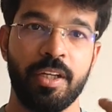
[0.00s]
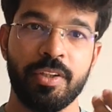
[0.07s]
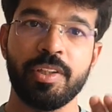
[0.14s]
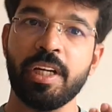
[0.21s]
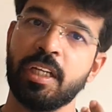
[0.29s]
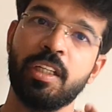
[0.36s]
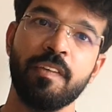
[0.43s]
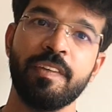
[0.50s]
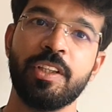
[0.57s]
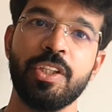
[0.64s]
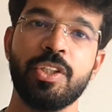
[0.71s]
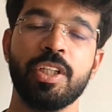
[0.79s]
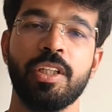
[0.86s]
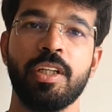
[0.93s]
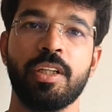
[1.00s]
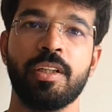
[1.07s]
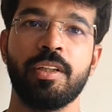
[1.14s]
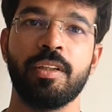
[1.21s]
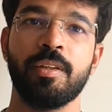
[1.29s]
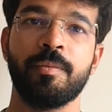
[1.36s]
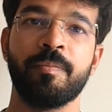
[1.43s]
interacting with each other.
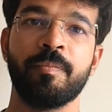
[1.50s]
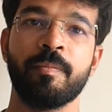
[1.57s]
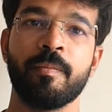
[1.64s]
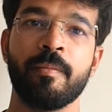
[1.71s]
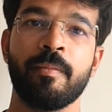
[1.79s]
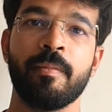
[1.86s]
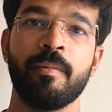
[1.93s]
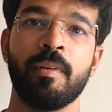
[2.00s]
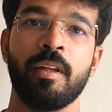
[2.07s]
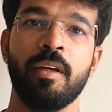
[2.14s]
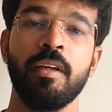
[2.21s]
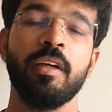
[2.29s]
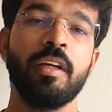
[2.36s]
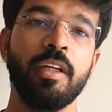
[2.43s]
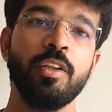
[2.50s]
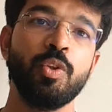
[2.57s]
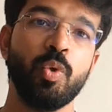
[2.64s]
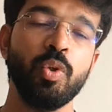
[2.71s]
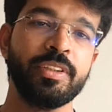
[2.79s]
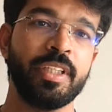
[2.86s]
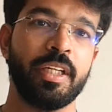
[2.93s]
In
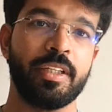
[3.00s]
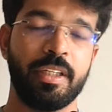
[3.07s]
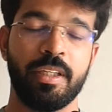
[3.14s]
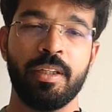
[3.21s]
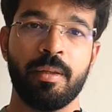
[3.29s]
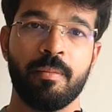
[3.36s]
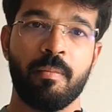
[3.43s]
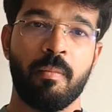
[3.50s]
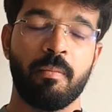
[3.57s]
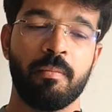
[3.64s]
those settings,